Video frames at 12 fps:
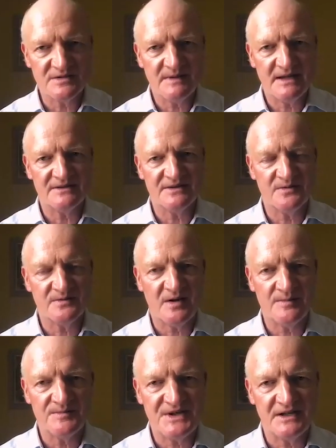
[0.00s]
amount of
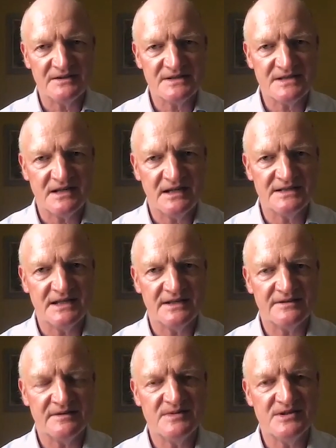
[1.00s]
carbon dioxide and
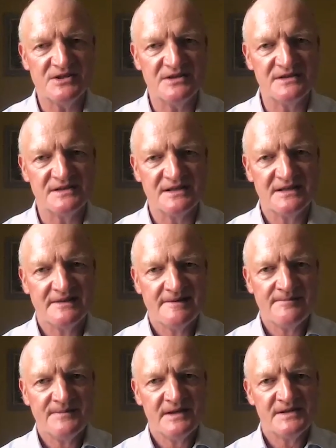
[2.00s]
other emissions.
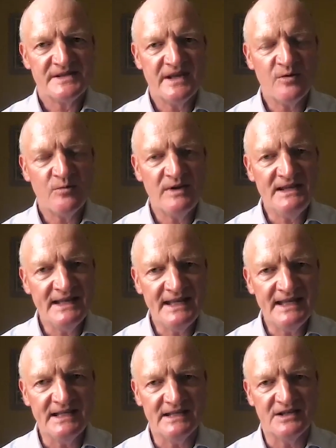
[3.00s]
So we
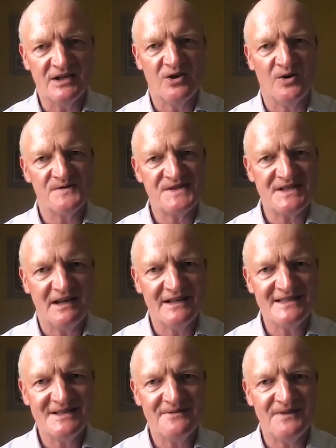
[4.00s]
need a lot of
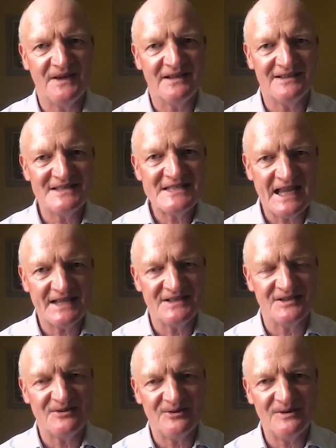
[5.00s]
scientific and
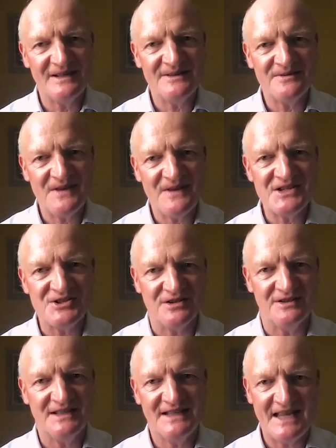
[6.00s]
technical innovation in